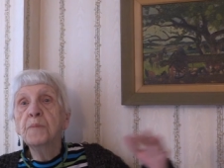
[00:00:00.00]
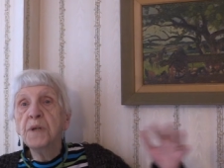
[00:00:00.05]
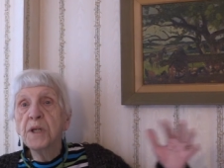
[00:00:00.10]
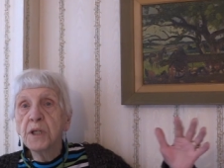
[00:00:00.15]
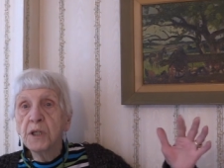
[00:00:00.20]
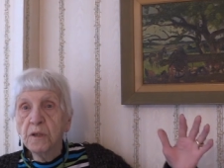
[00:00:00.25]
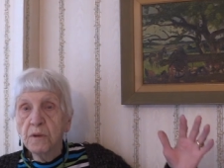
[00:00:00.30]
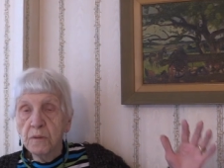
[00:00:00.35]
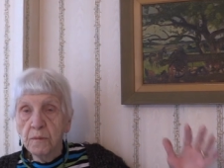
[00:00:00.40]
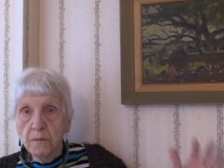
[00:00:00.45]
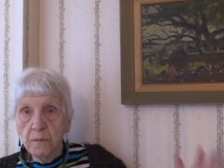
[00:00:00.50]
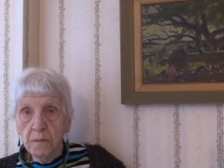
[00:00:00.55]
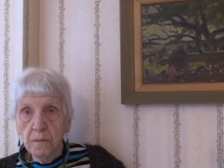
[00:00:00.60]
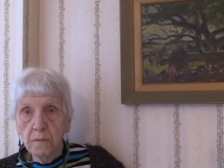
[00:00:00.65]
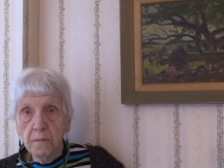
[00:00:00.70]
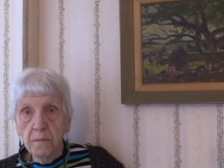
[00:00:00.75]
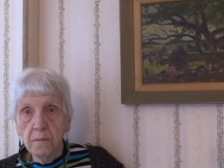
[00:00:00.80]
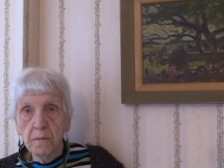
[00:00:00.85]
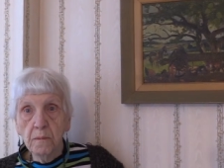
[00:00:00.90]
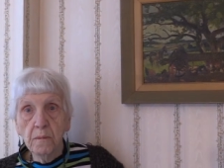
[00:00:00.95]
big,
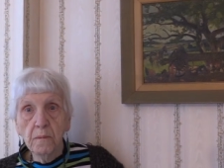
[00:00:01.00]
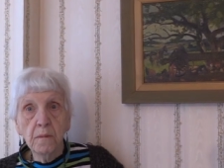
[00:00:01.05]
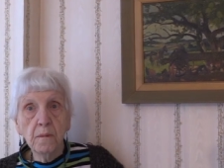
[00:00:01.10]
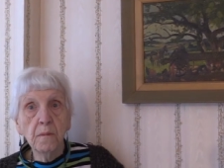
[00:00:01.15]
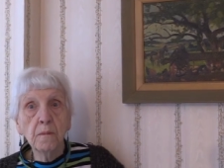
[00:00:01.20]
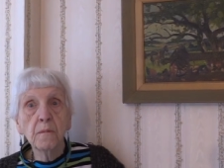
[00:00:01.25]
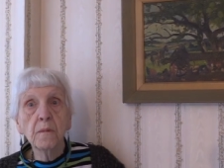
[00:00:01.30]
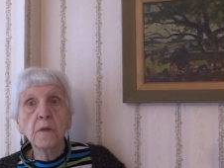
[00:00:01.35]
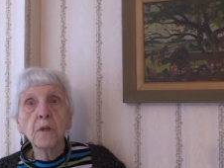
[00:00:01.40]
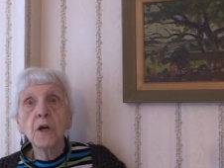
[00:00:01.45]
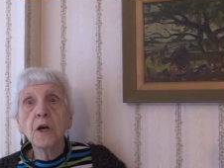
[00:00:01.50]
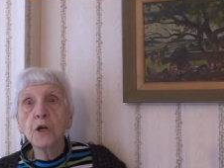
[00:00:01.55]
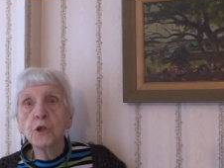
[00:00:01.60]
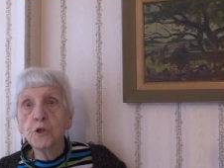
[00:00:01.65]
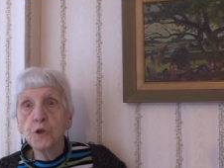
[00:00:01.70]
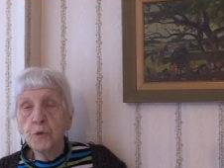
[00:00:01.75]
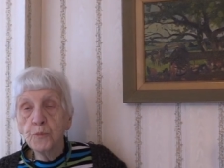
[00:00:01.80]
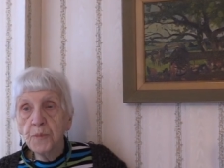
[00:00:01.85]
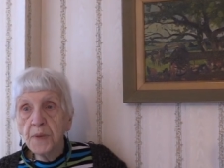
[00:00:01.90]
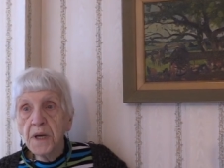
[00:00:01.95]

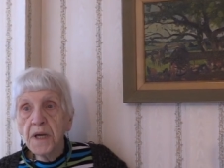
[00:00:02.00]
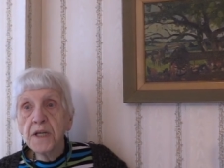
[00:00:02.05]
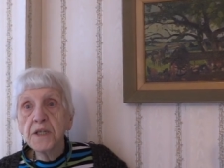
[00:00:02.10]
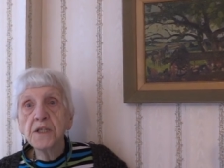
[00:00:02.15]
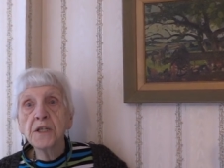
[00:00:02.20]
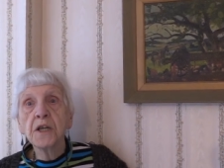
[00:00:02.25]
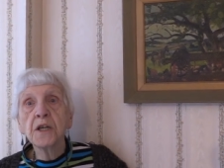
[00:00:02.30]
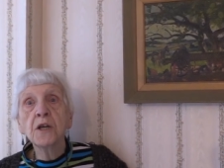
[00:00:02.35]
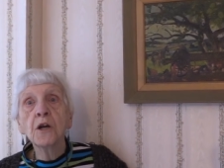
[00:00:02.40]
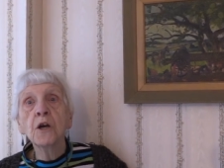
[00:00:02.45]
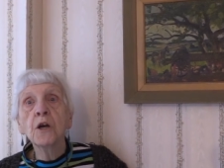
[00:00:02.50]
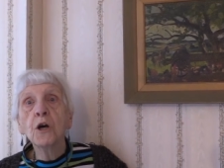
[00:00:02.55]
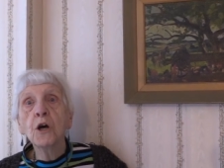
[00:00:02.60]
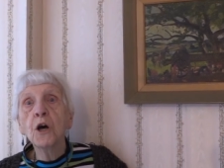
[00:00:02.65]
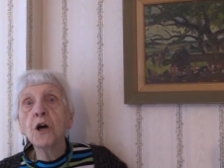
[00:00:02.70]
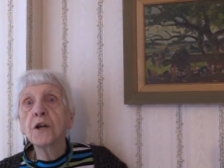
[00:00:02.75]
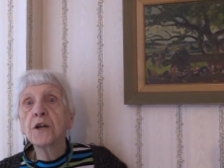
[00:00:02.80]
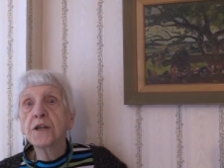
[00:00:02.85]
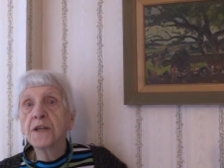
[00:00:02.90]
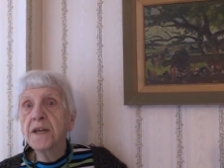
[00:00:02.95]
larger painting
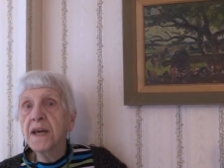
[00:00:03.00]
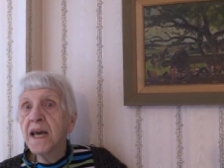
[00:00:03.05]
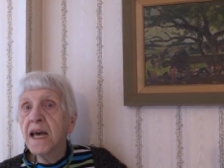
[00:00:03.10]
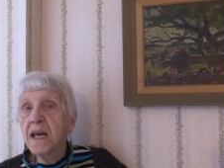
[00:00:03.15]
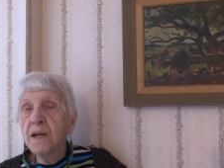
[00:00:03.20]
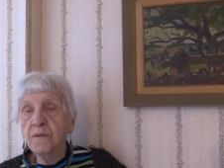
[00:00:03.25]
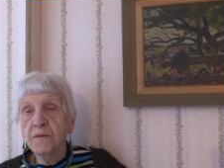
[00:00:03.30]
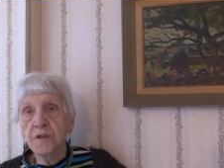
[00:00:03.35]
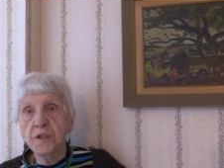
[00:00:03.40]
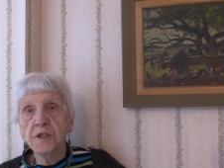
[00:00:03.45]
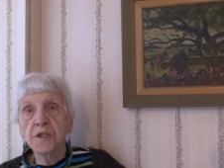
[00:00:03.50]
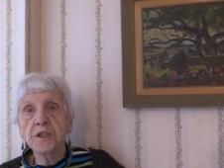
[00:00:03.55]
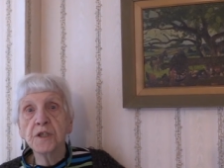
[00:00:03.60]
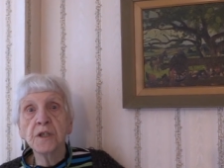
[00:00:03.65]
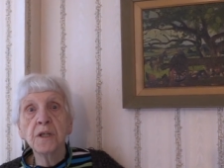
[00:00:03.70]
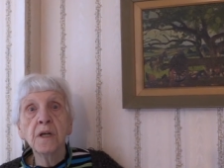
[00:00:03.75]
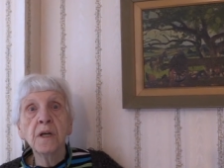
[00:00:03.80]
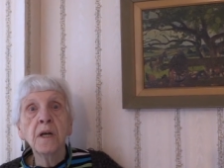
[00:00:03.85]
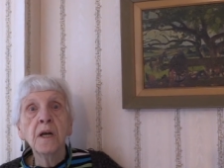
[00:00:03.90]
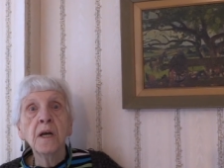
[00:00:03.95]
on a canvas.